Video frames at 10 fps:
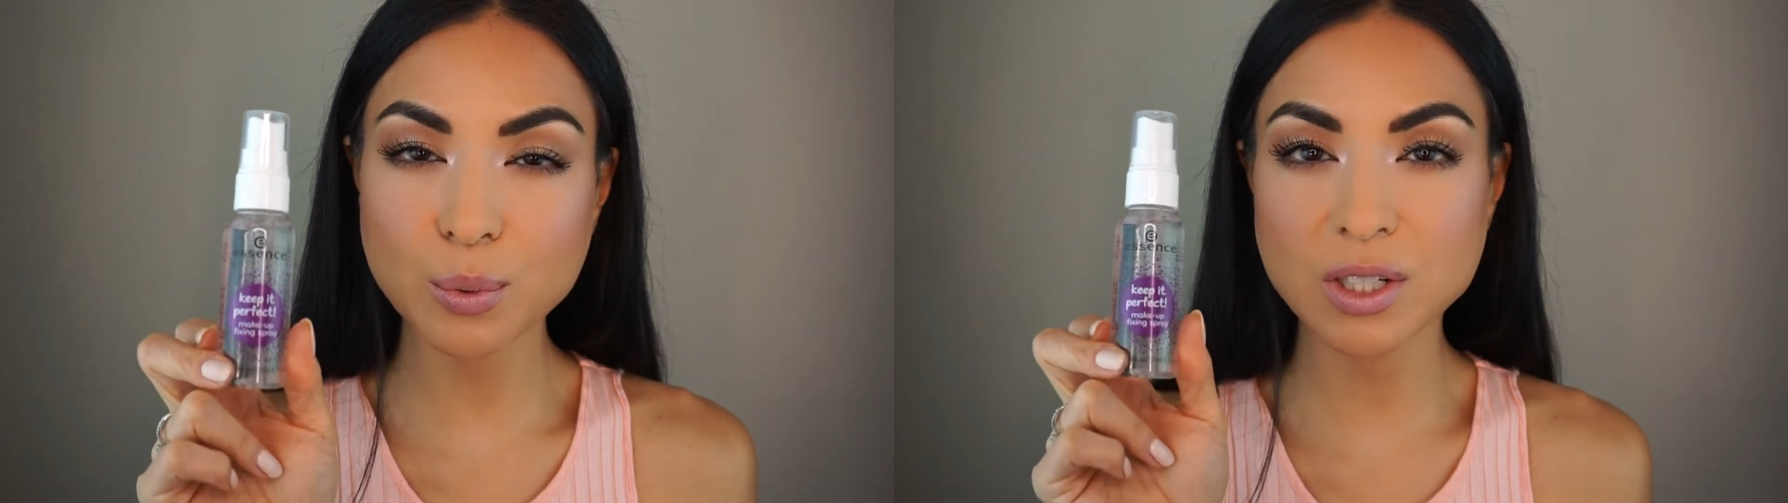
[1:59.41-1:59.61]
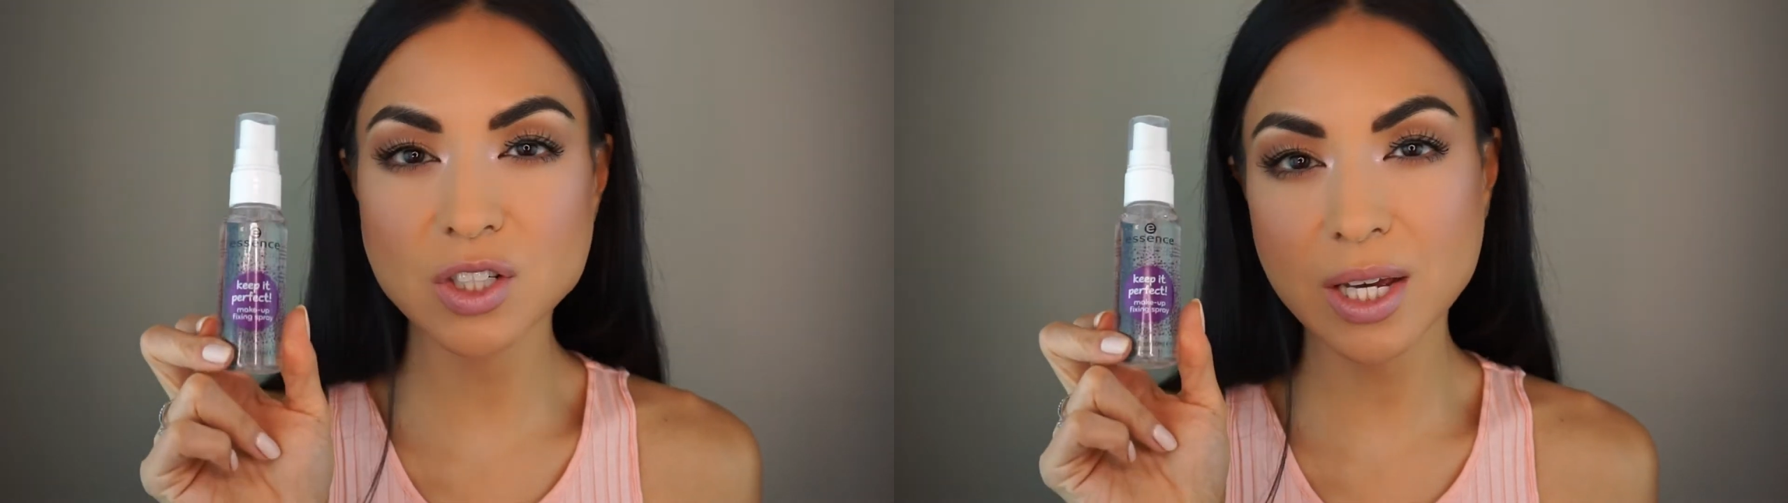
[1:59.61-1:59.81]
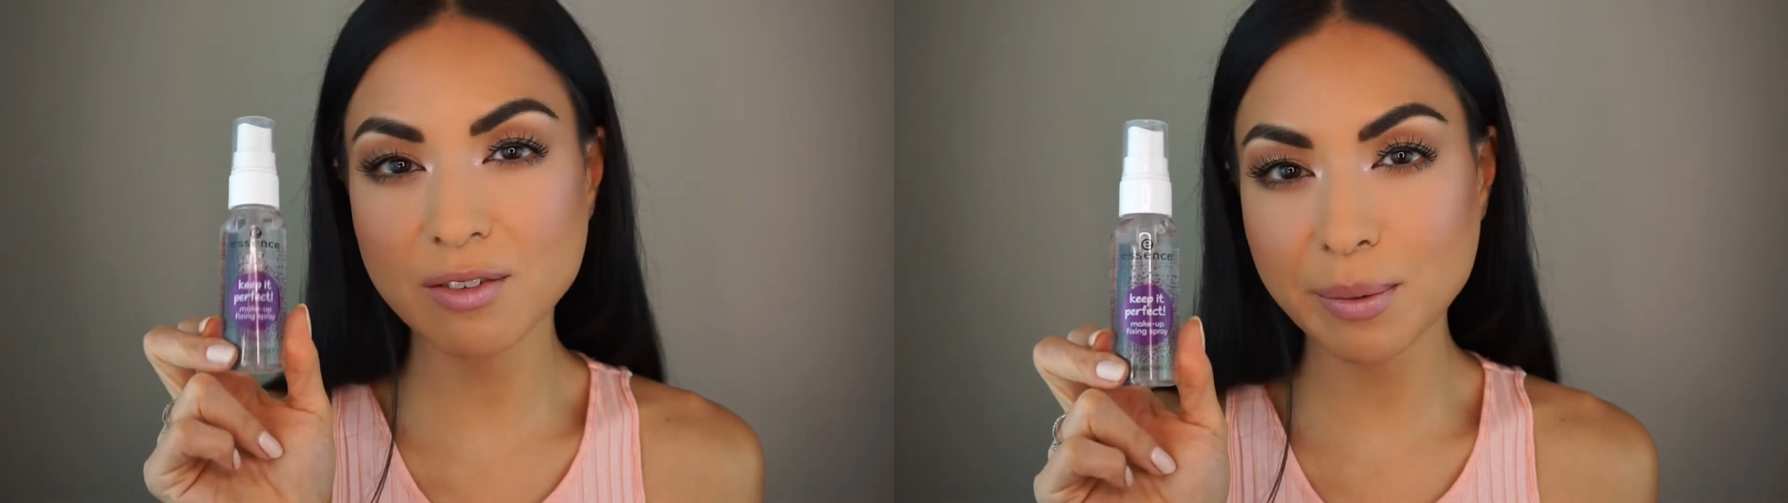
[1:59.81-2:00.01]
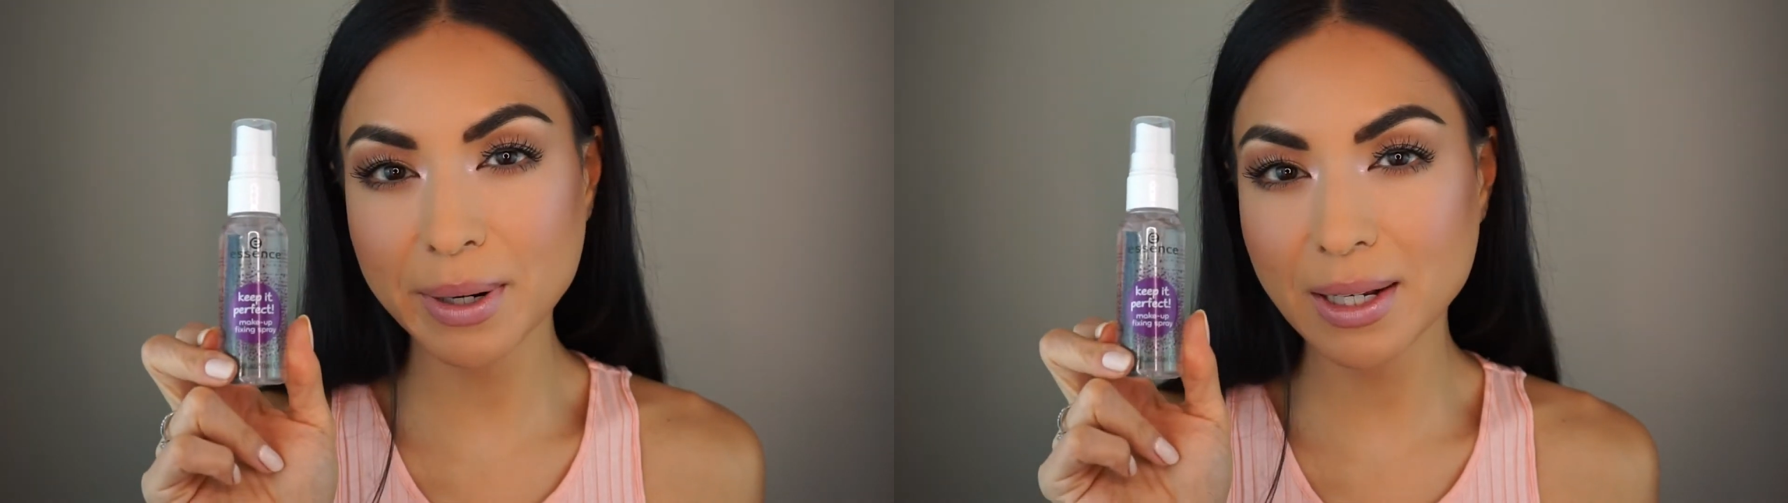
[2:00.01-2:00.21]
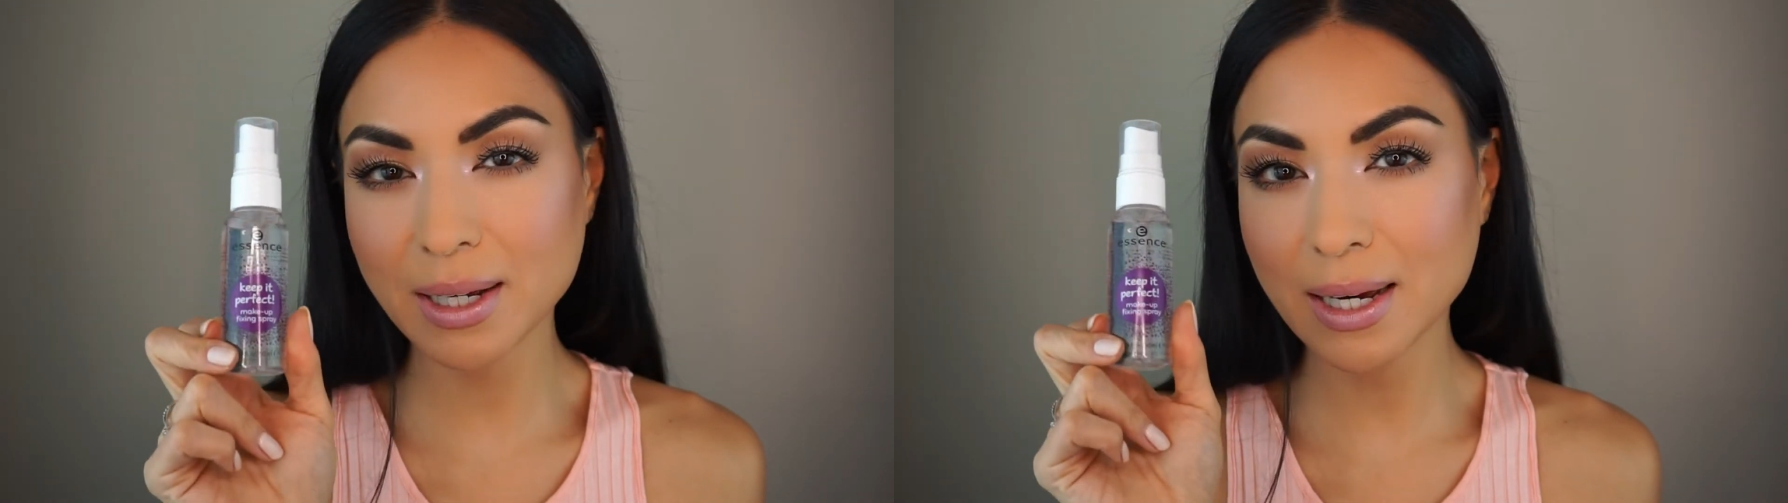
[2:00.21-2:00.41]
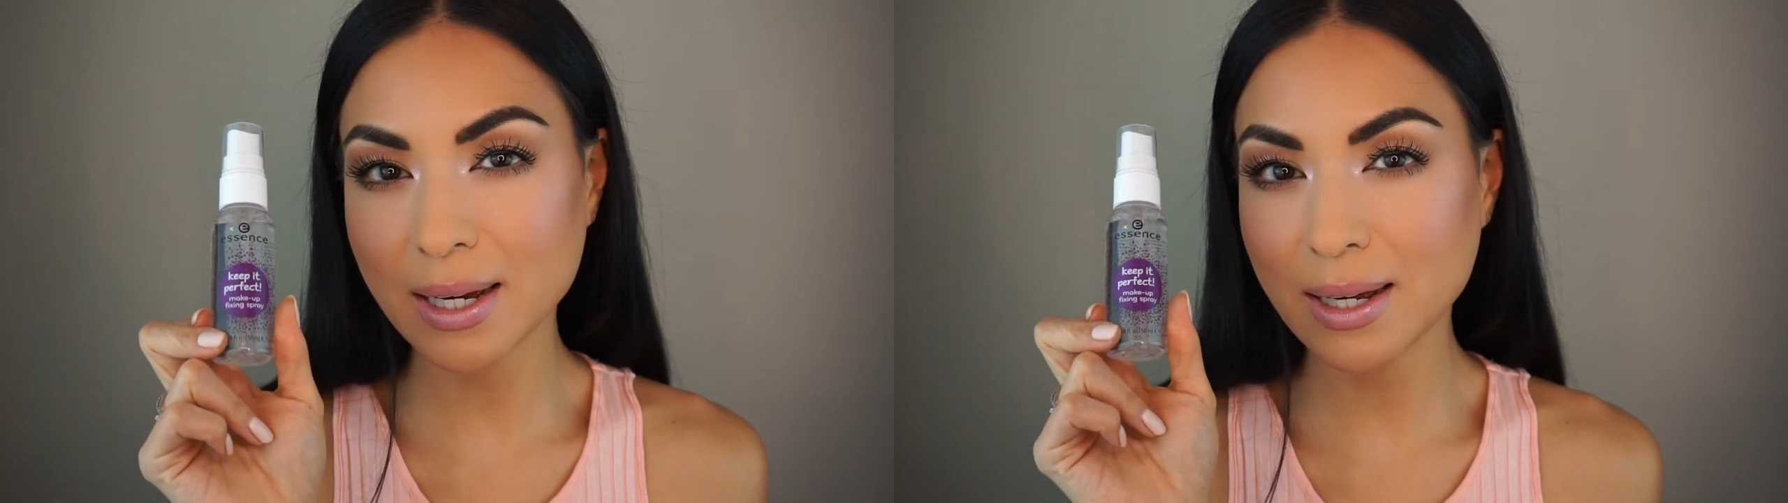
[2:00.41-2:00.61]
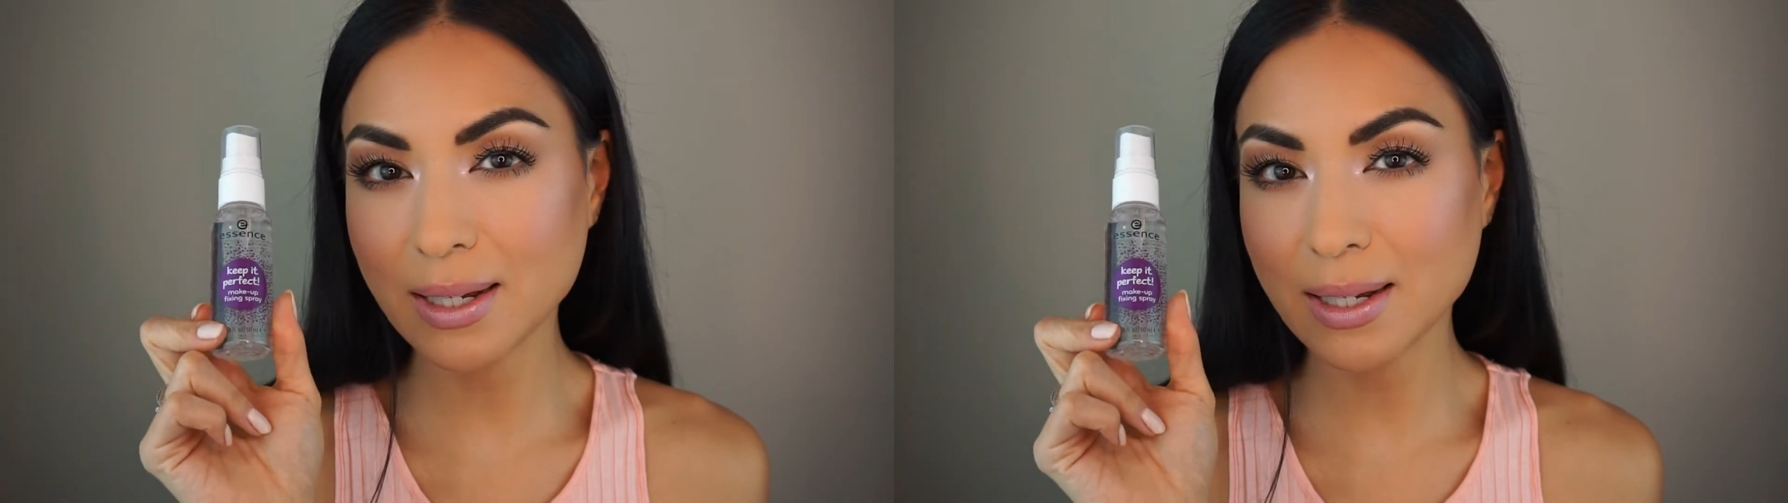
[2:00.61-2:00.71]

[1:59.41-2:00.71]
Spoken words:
which everybody